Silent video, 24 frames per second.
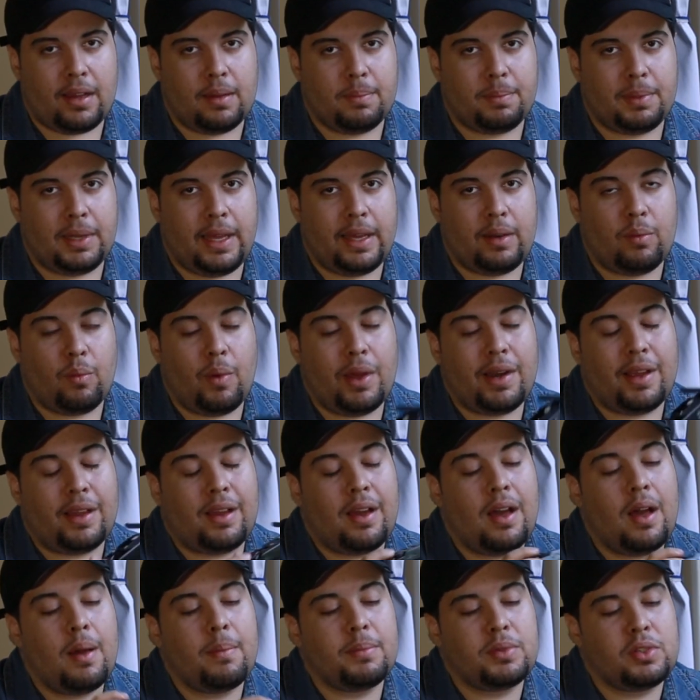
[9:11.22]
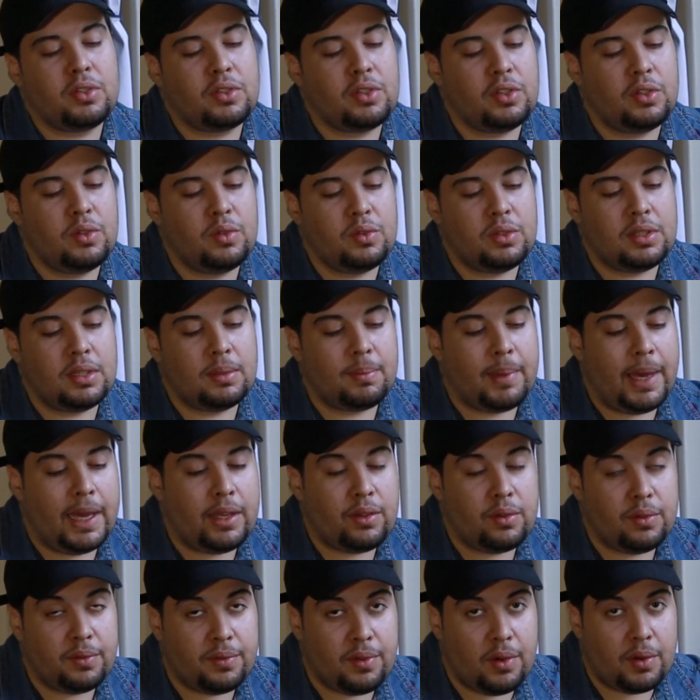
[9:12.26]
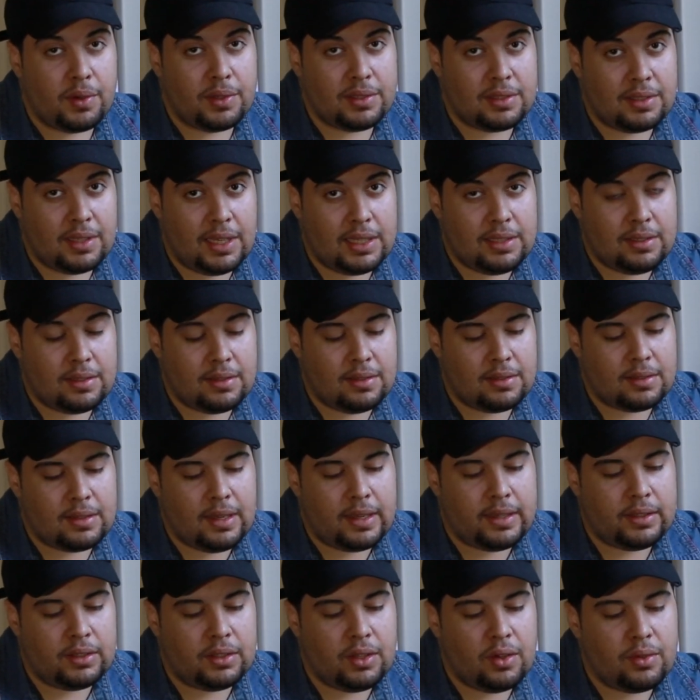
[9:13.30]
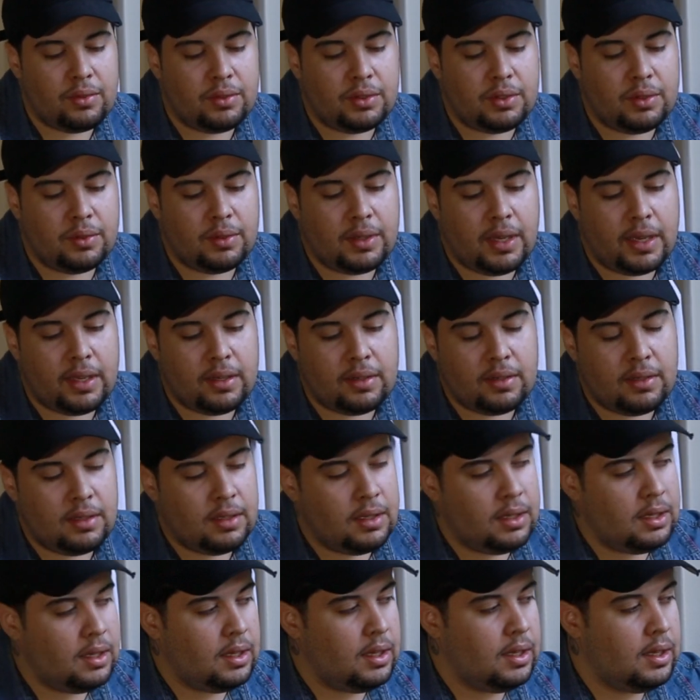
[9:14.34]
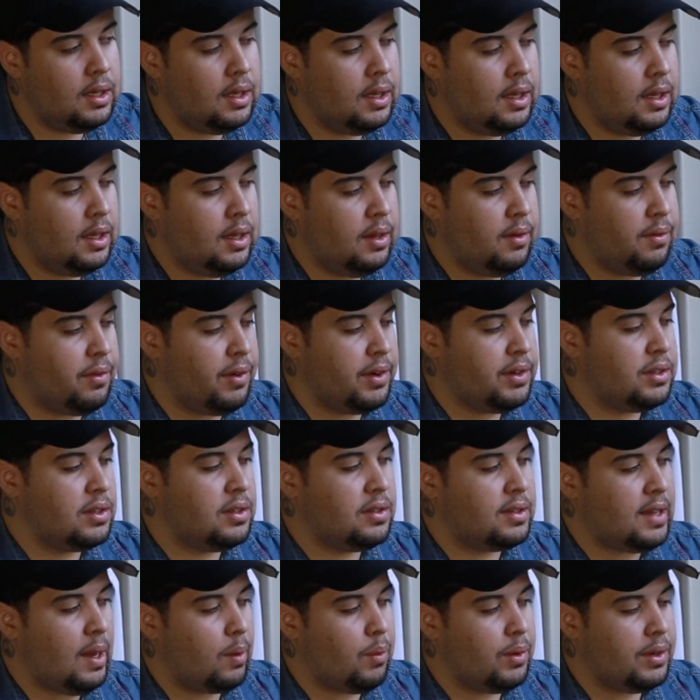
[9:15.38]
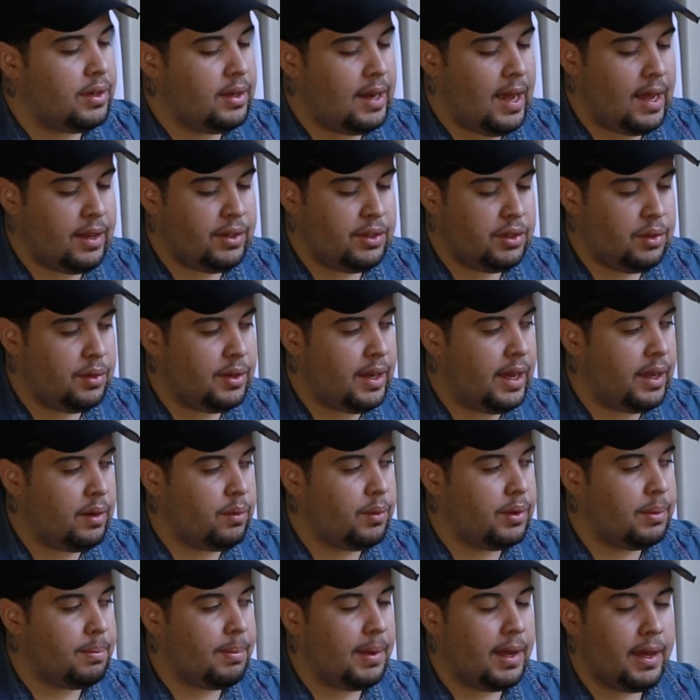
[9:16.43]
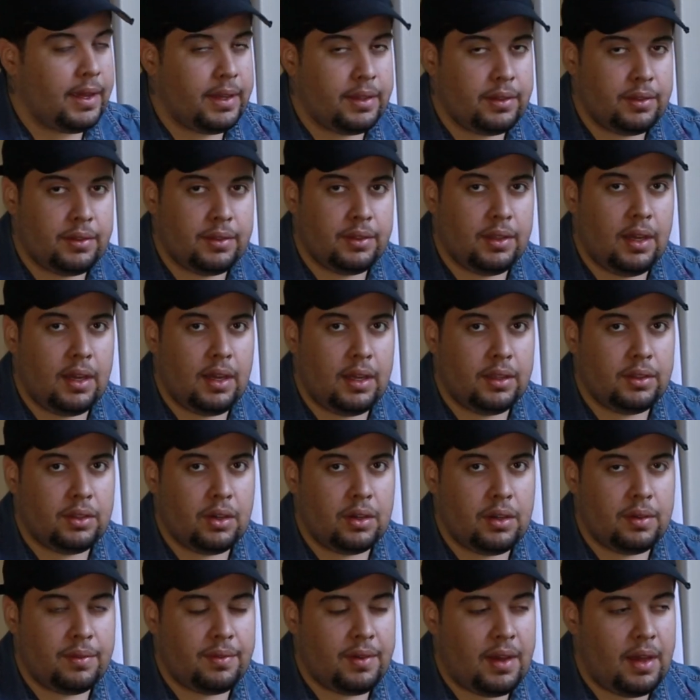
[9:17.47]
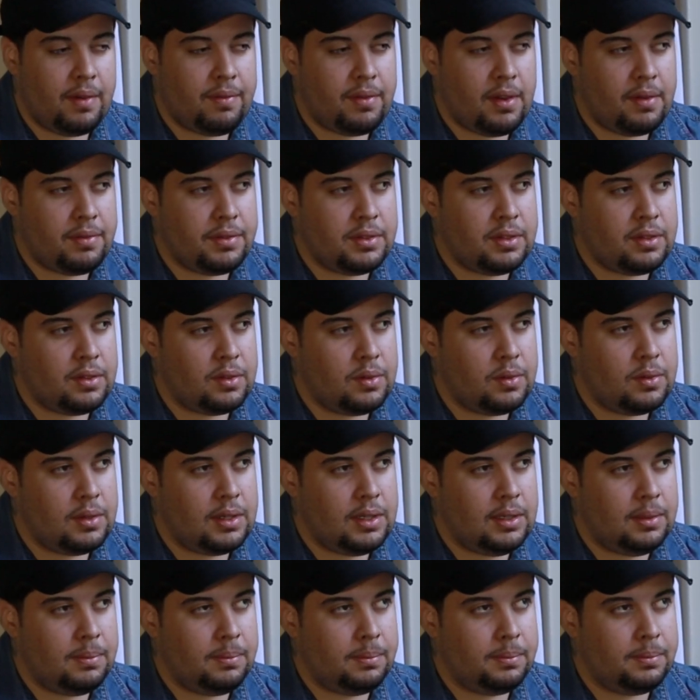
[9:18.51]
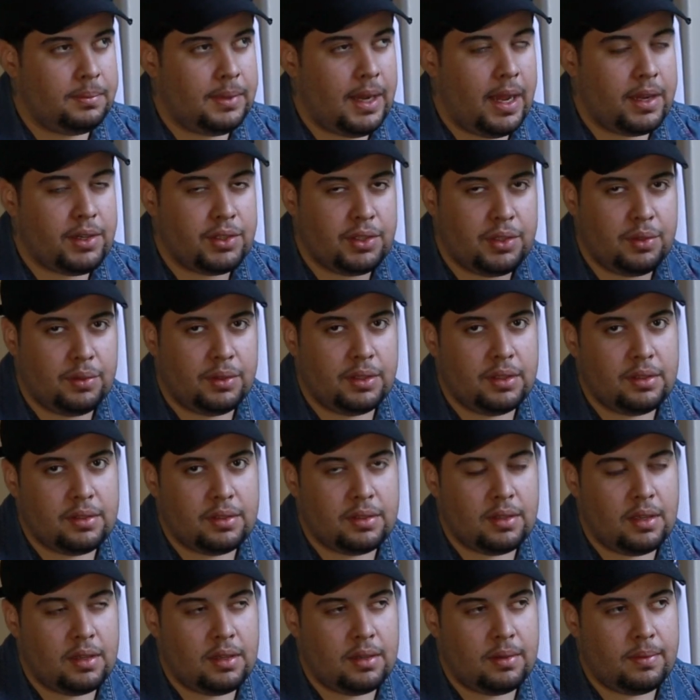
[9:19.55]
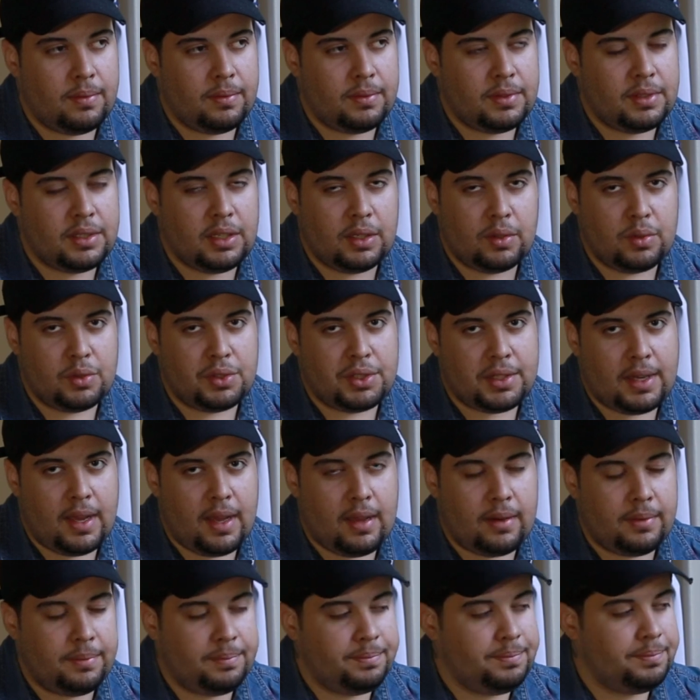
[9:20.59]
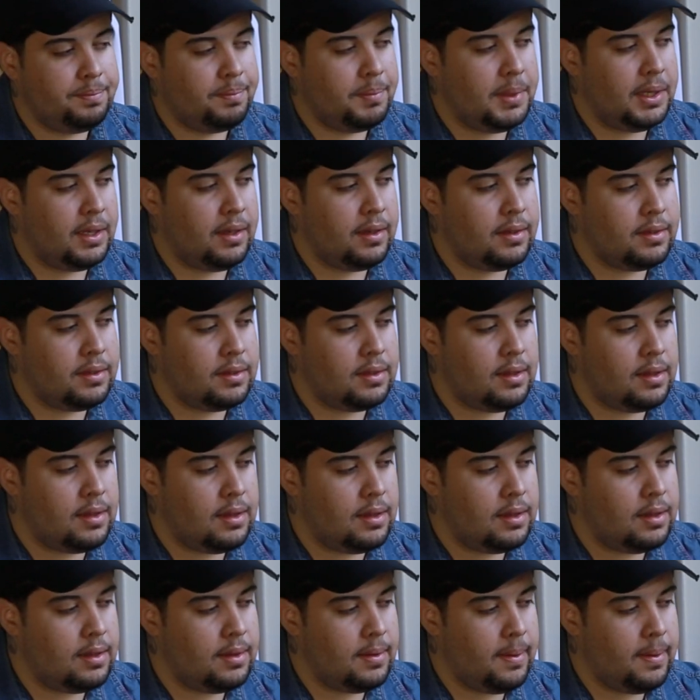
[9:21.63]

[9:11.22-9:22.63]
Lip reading: backup plan when it comes to using manual focus lenses. I don't do that. For instance, I would not do that with my 35 f2. I shoot this on single shot because